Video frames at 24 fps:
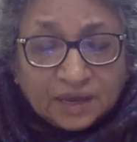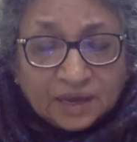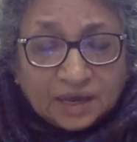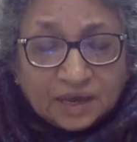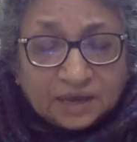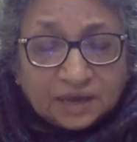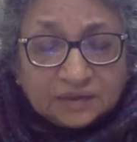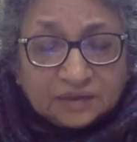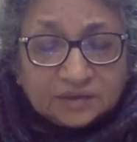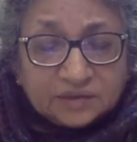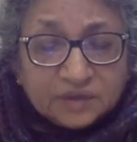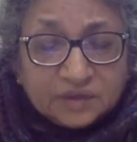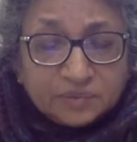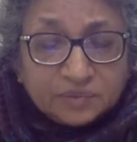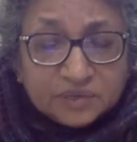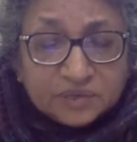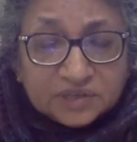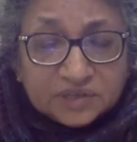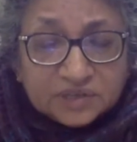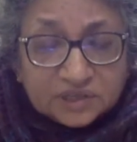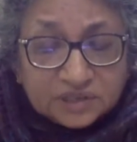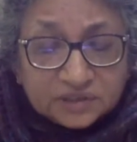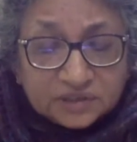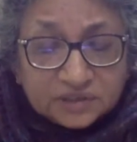and the
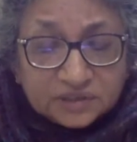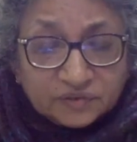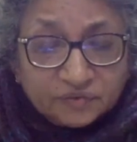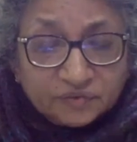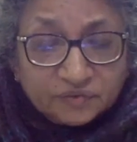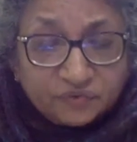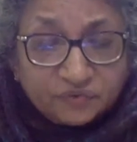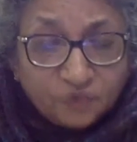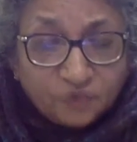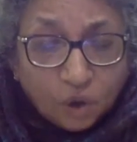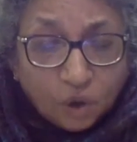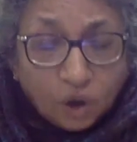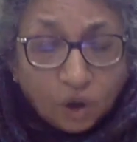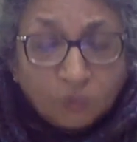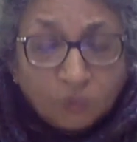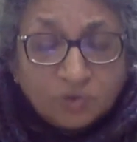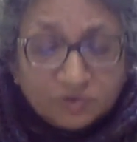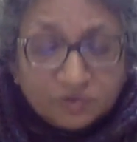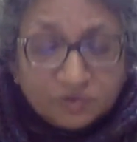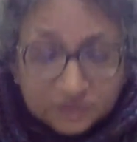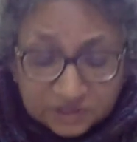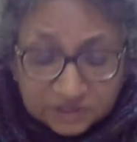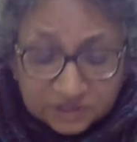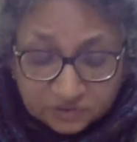representation form of
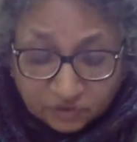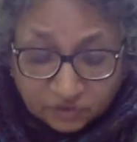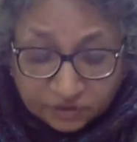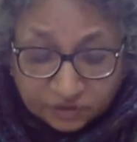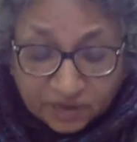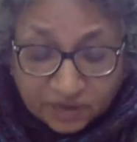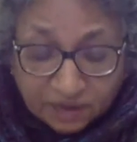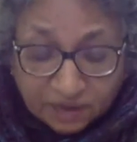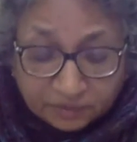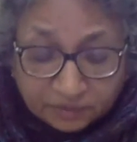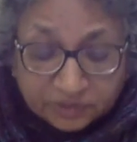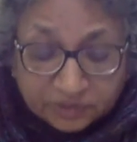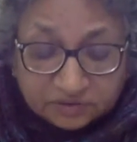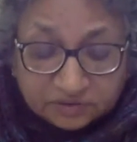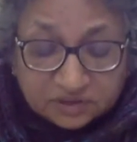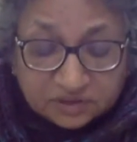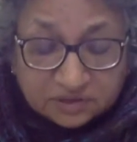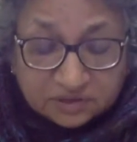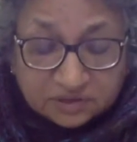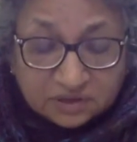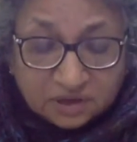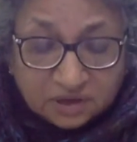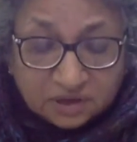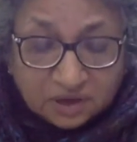these vocabularies.